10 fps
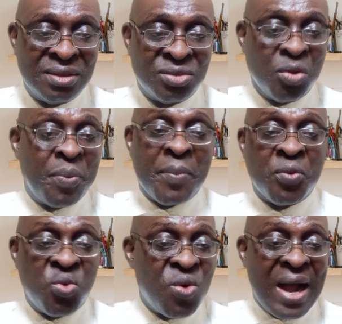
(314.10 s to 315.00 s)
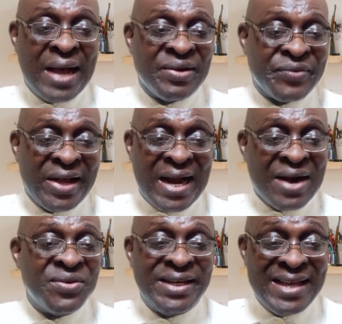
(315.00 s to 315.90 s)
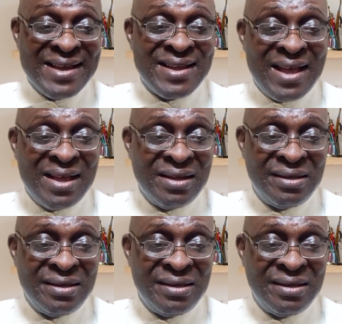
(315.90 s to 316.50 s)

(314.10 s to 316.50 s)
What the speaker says: to people who are around the area.